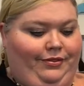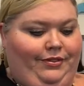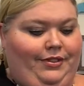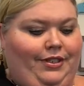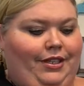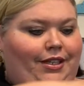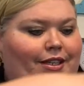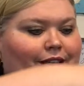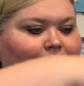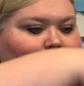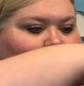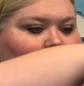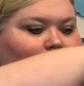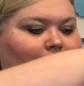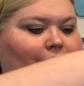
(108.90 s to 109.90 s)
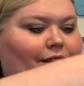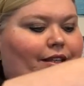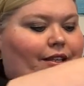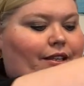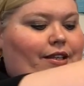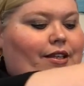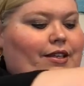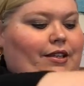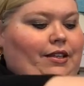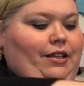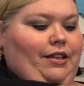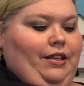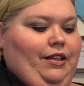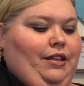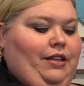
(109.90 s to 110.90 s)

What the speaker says: Nothing is said.